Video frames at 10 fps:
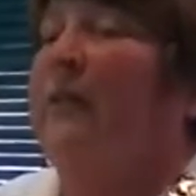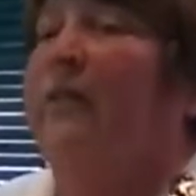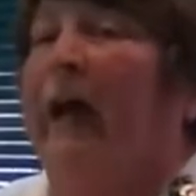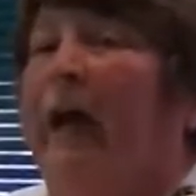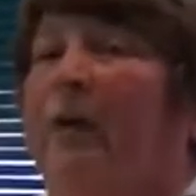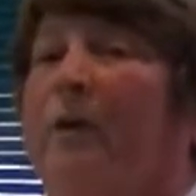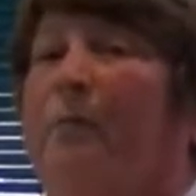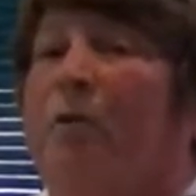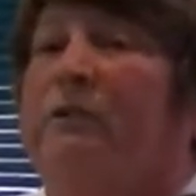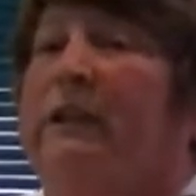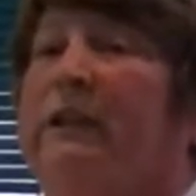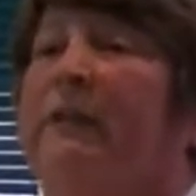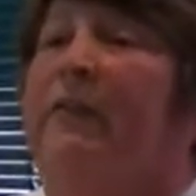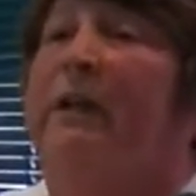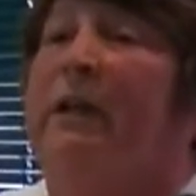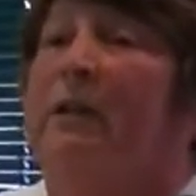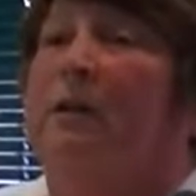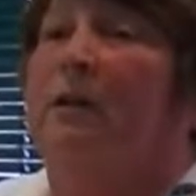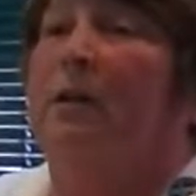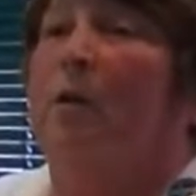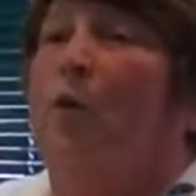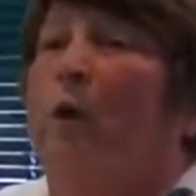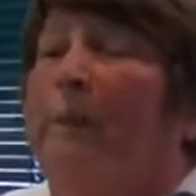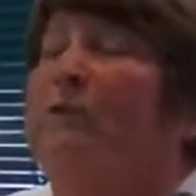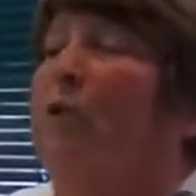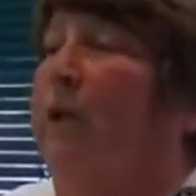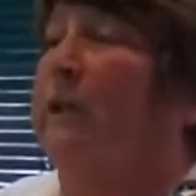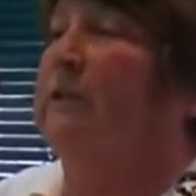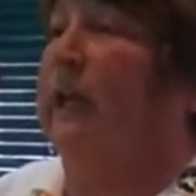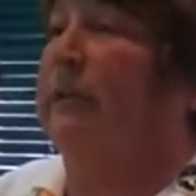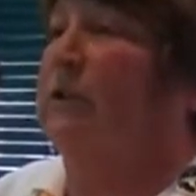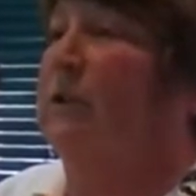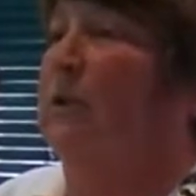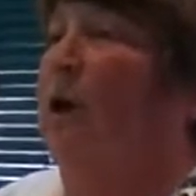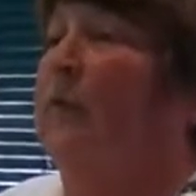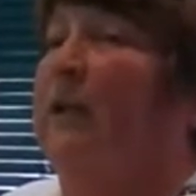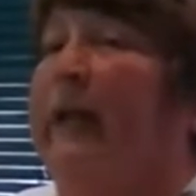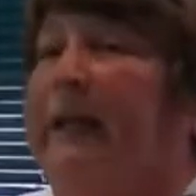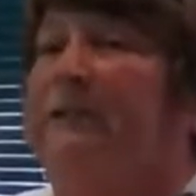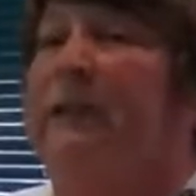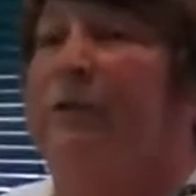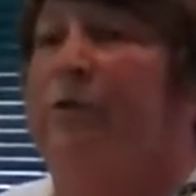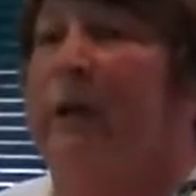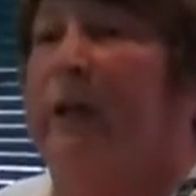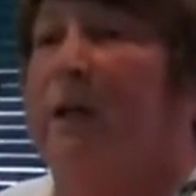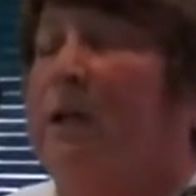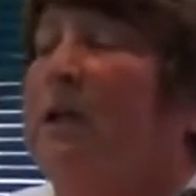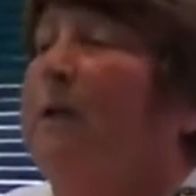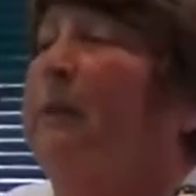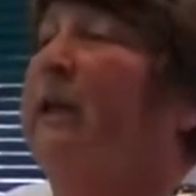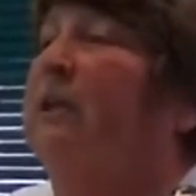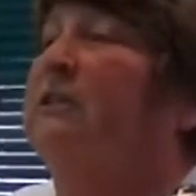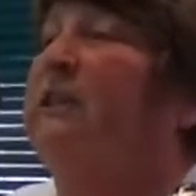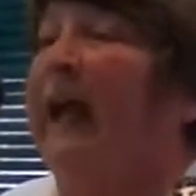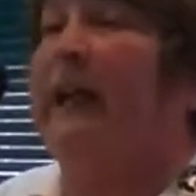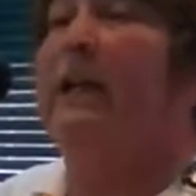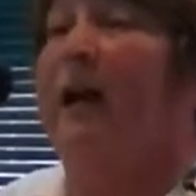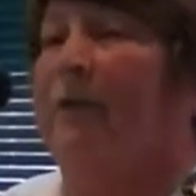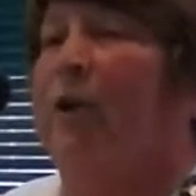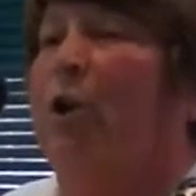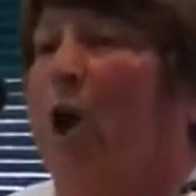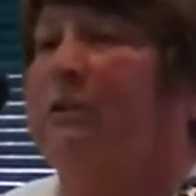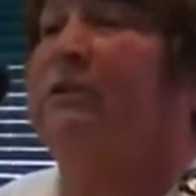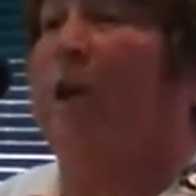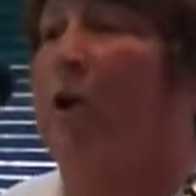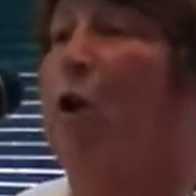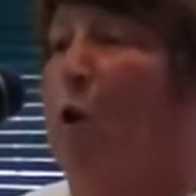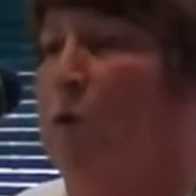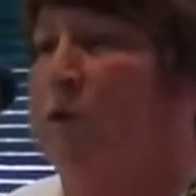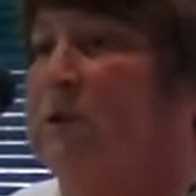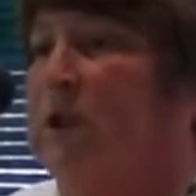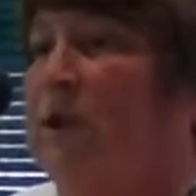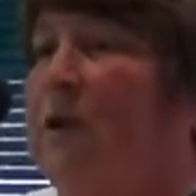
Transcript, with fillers: They are the most significant women's organization over the last century because they never lost their goals